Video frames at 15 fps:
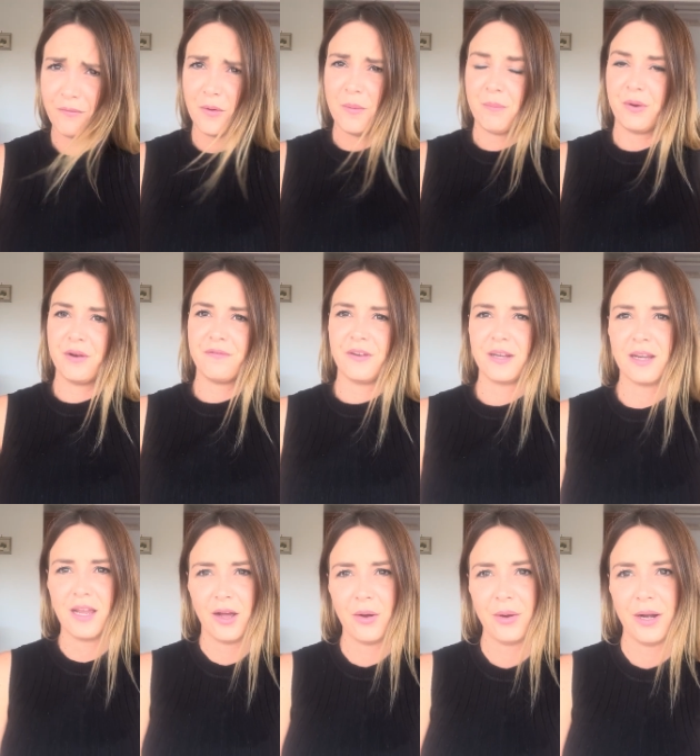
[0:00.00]
and perfect
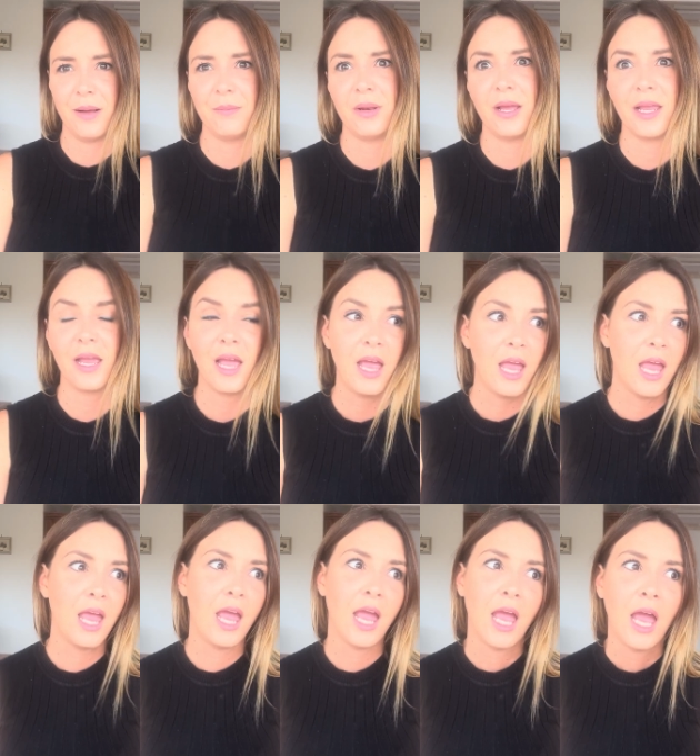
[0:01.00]
now. And I'm like,
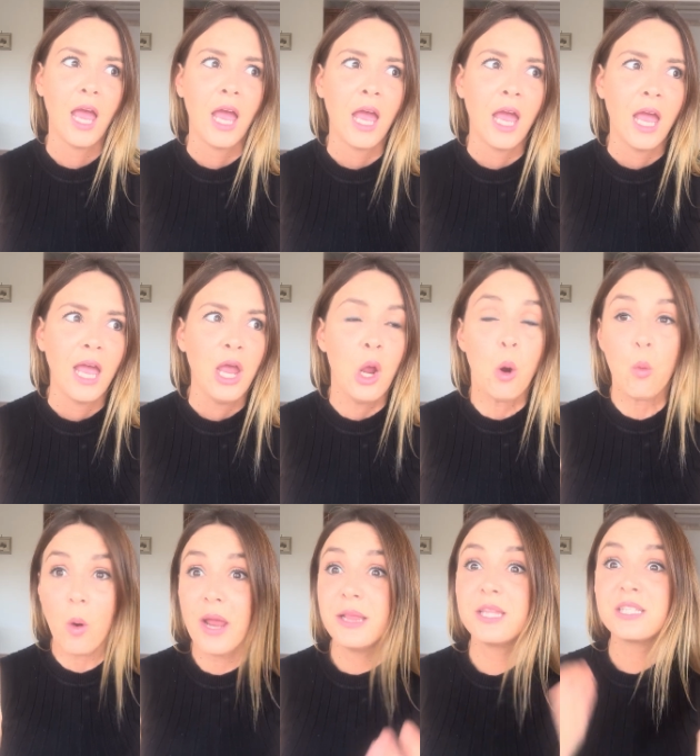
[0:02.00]

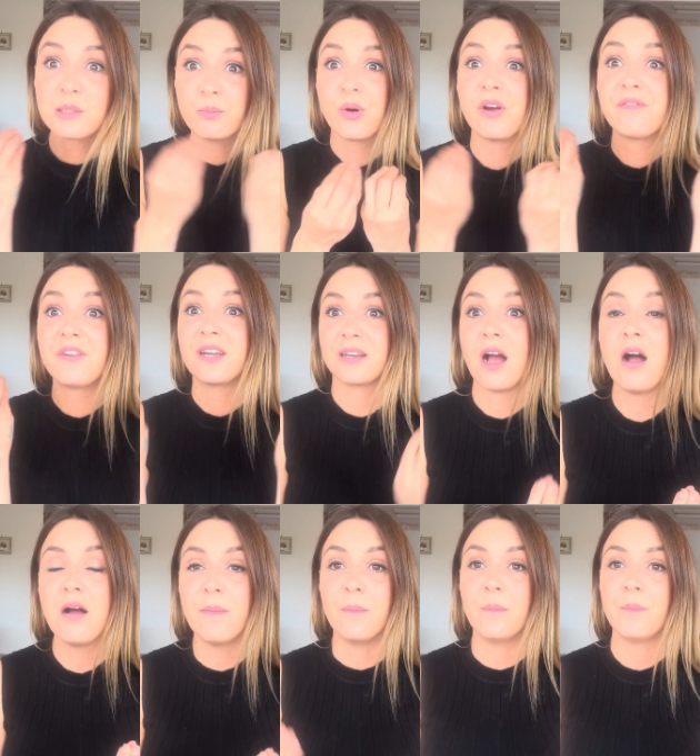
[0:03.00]
when does perfect
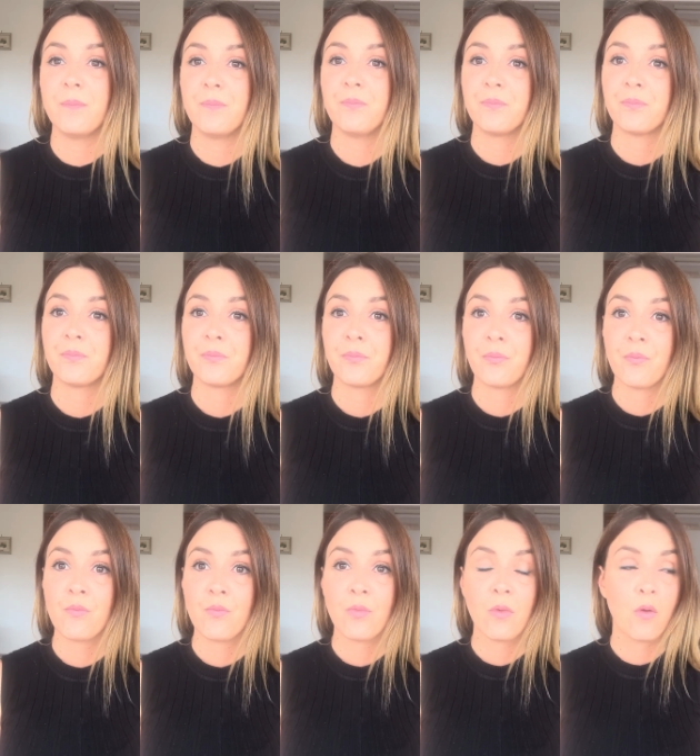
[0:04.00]
come?
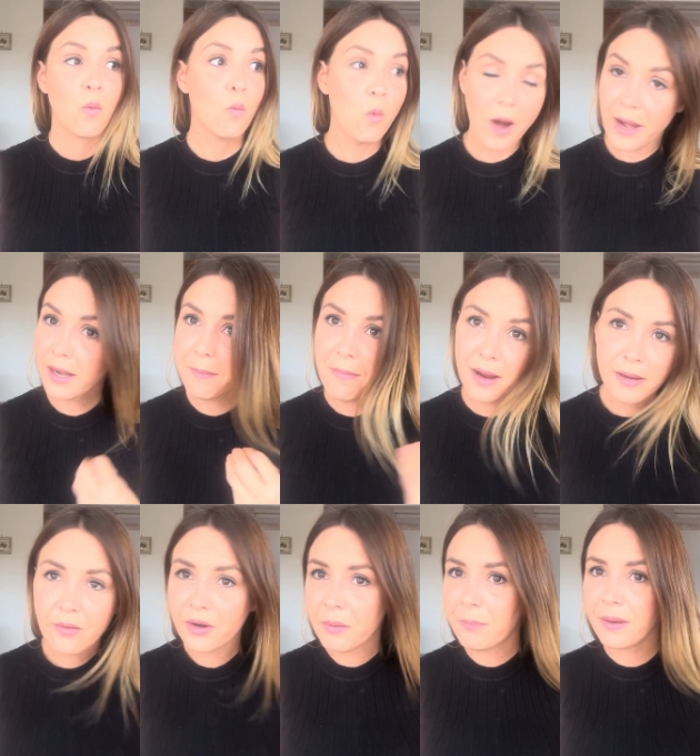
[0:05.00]
When am I
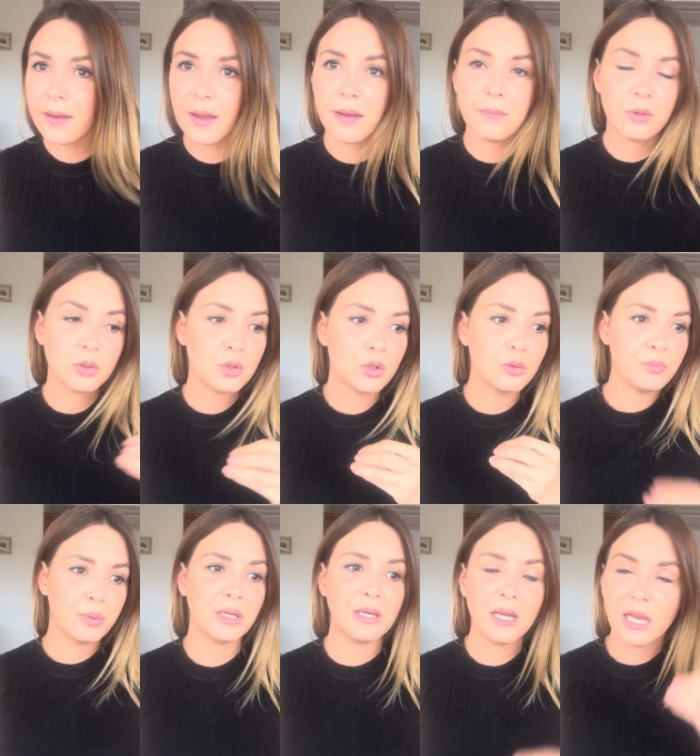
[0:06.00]
going to be able to
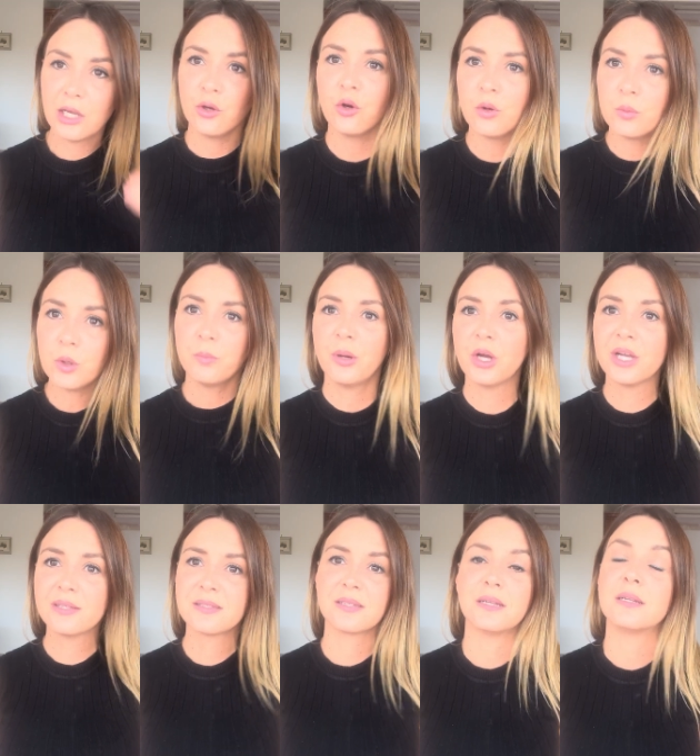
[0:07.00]
be a normal
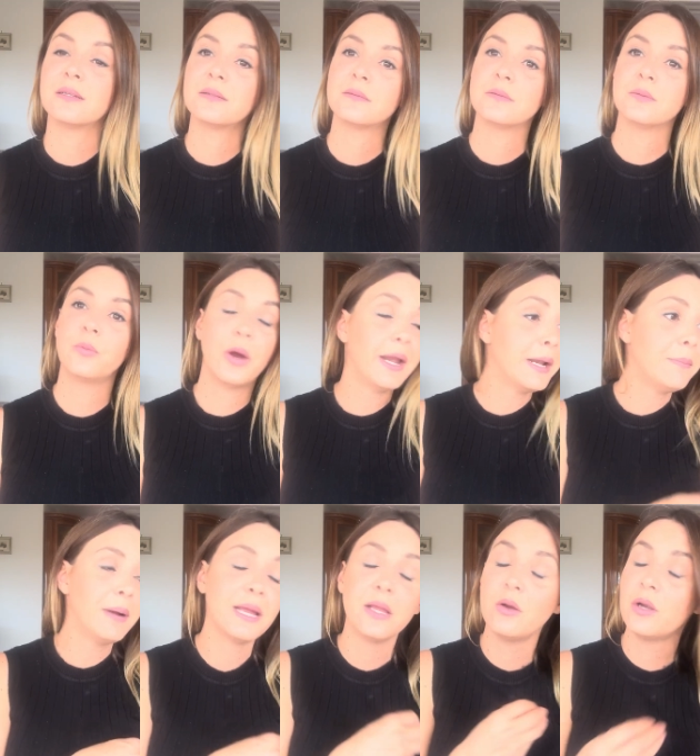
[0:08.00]
person? When am
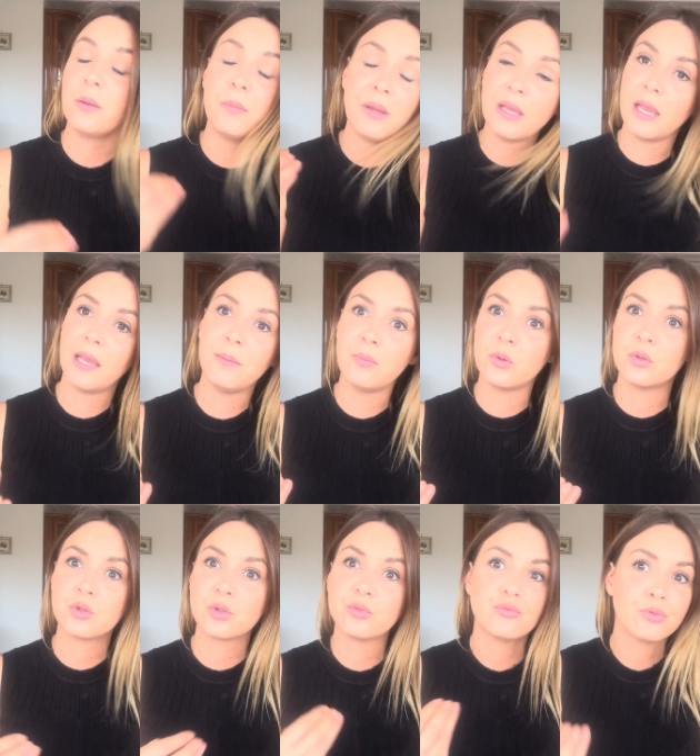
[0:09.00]
I going to be able
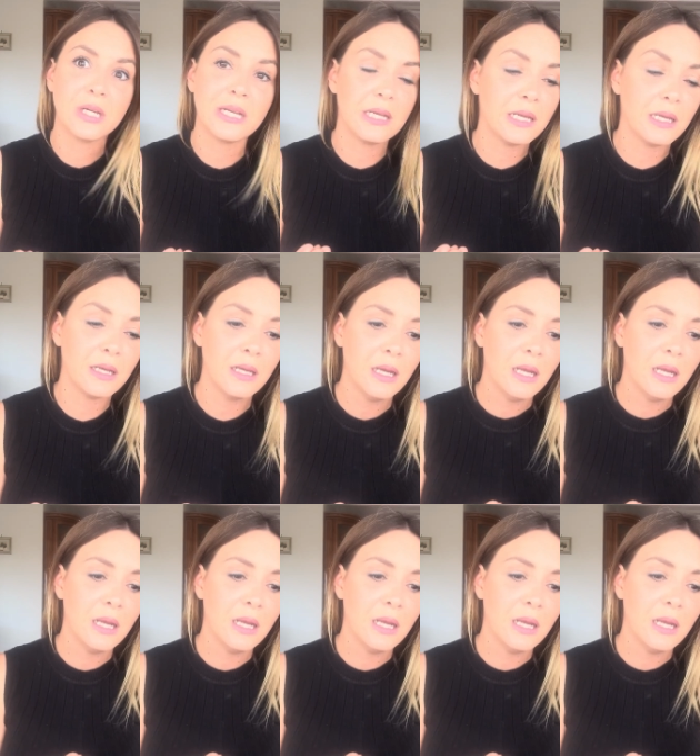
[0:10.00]
to really